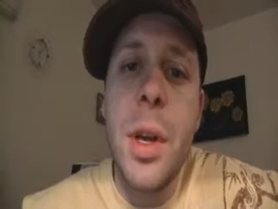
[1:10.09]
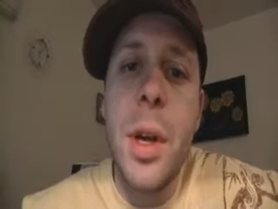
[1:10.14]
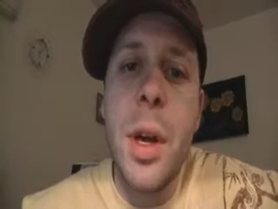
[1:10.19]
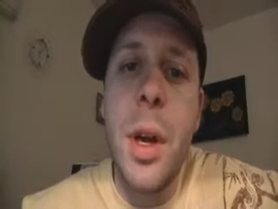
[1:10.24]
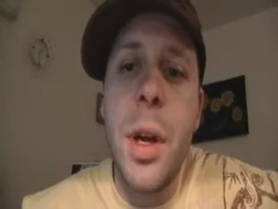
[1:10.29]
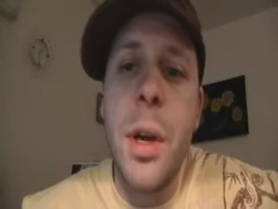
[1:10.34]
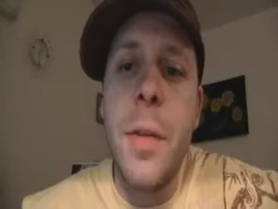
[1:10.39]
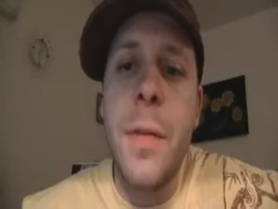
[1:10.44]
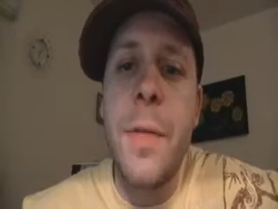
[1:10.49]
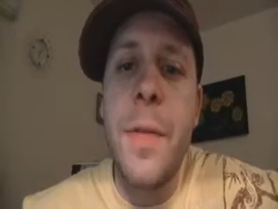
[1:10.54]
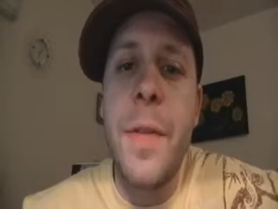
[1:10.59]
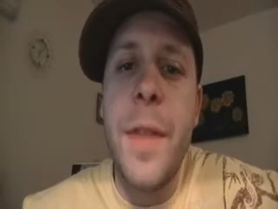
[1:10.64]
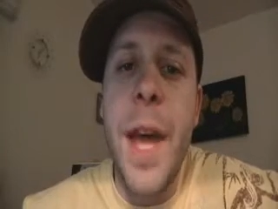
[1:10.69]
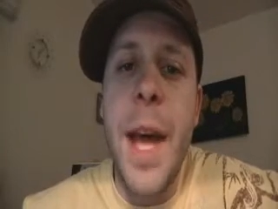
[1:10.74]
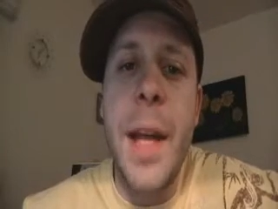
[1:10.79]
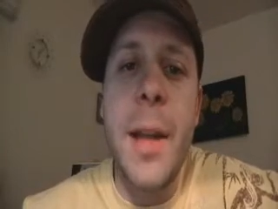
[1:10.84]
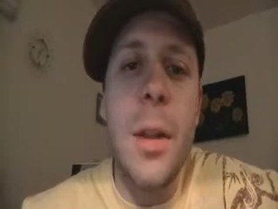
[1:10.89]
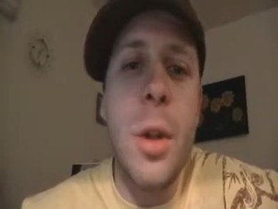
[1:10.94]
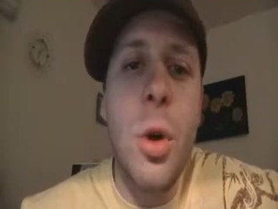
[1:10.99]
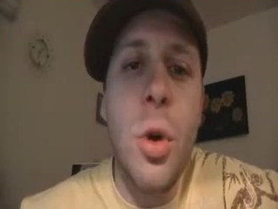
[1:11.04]
of
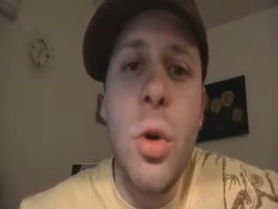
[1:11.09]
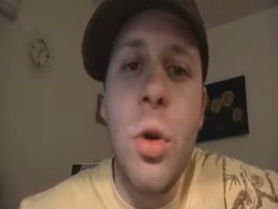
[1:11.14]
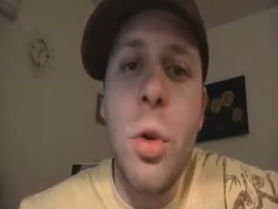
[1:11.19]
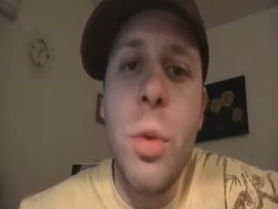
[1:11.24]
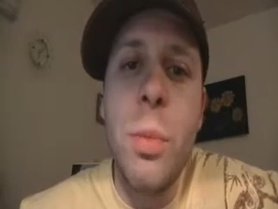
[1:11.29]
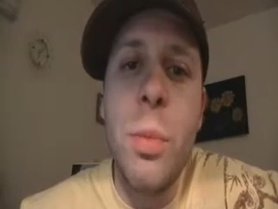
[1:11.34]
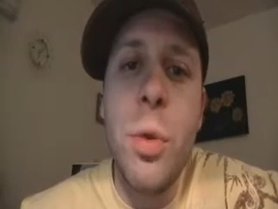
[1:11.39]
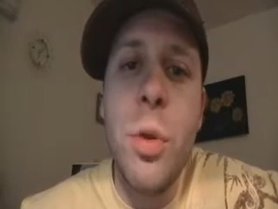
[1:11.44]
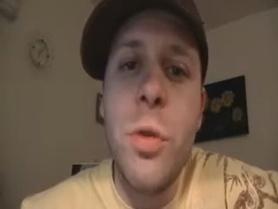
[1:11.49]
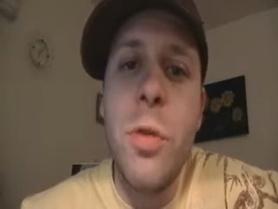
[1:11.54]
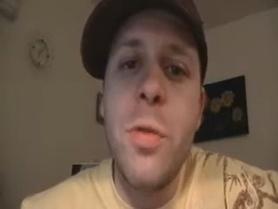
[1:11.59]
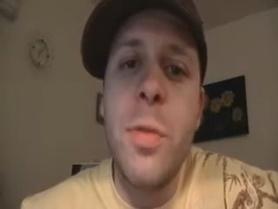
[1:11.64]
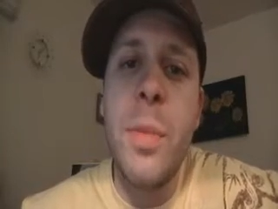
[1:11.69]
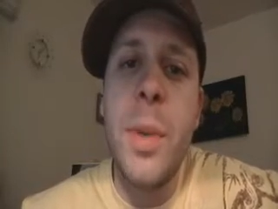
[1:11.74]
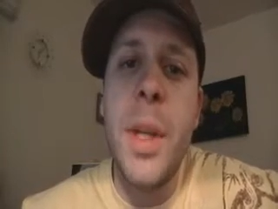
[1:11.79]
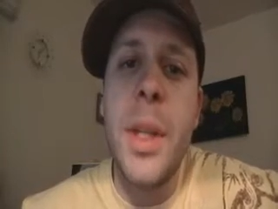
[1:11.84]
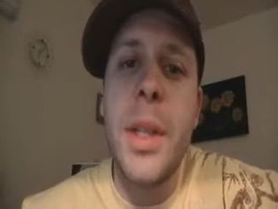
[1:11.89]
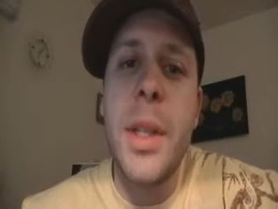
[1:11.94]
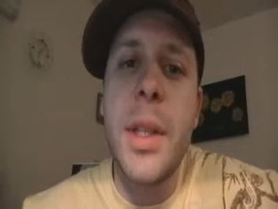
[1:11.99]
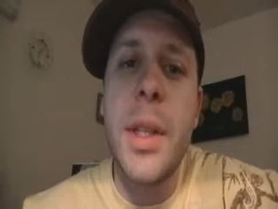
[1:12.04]
that local
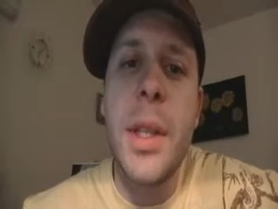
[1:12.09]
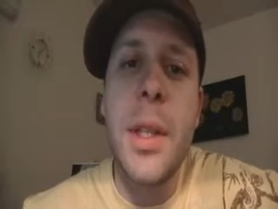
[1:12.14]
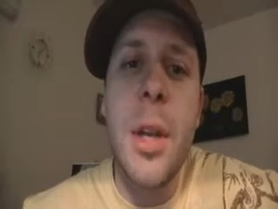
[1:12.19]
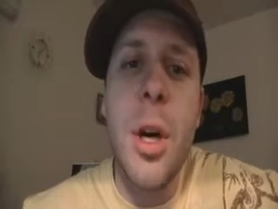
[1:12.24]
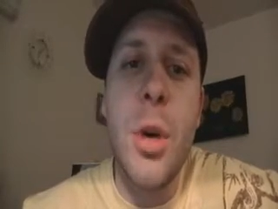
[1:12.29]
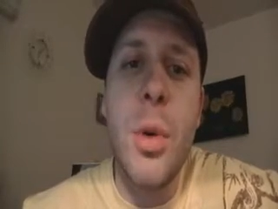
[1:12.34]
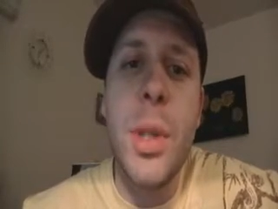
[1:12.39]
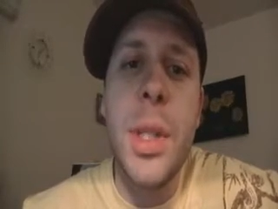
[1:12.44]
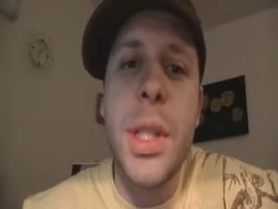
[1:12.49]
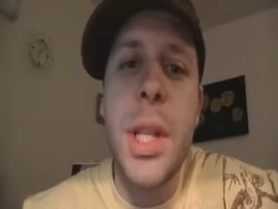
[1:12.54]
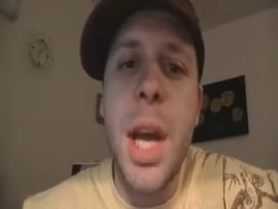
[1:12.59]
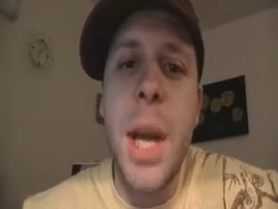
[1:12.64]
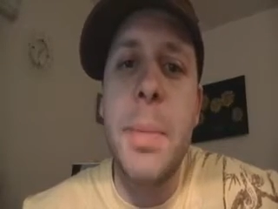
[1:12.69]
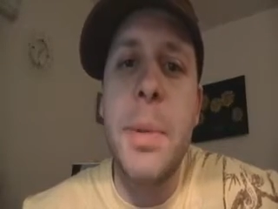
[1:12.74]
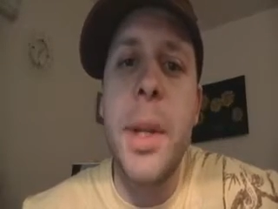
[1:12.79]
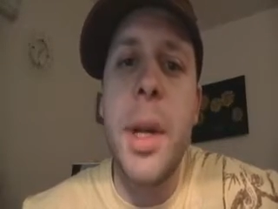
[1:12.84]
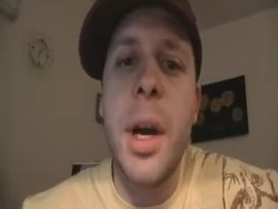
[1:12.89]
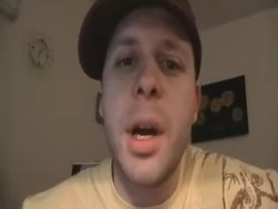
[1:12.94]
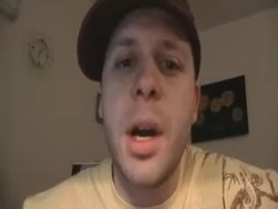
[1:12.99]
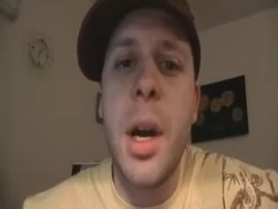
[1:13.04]
movement to slow and
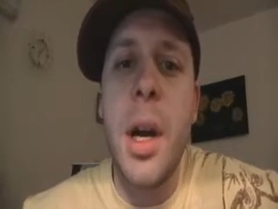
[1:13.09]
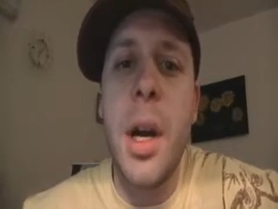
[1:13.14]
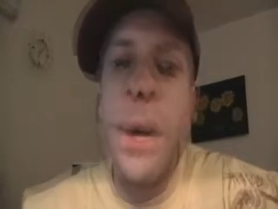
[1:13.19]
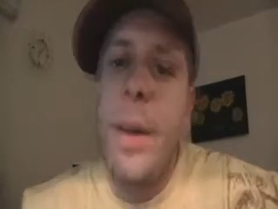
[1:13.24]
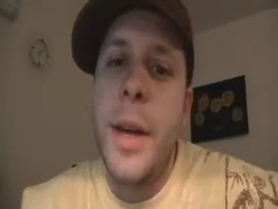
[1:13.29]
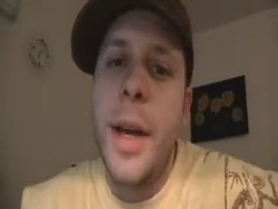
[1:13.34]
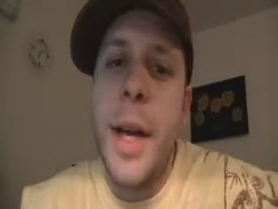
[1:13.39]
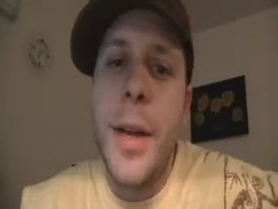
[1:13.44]
stop the harm.